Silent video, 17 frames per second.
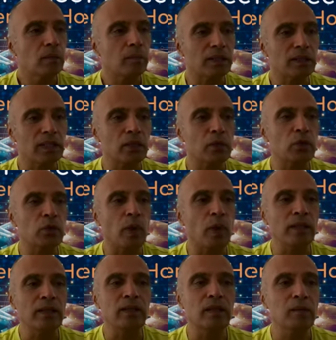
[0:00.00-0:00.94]
But then there was
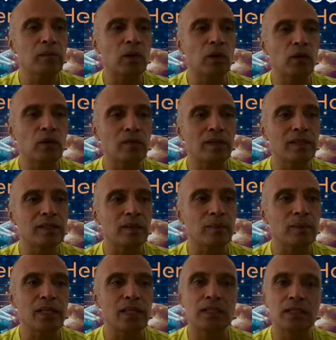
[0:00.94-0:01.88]
one thing because of it,
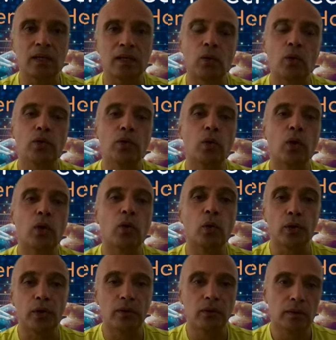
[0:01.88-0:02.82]
somebody said, no, you're
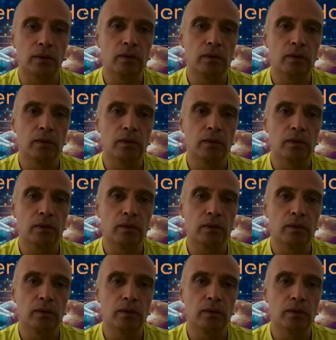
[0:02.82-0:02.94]
good.